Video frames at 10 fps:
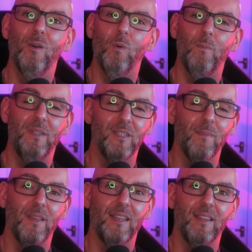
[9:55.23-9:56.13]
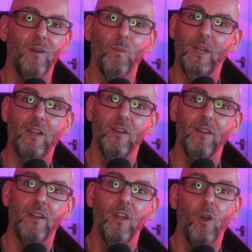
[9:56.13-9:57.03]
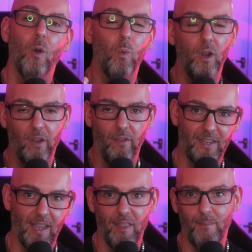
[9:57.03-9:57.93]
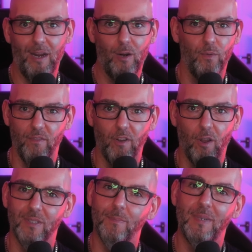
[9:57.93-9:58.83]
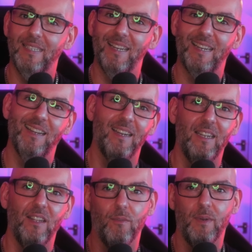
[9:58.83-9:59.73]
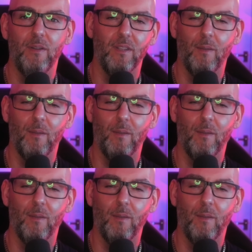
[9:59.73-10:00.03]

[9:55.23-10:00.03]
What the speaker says: would be something that we could work on together backwards and forwards, me taking ideas from you, the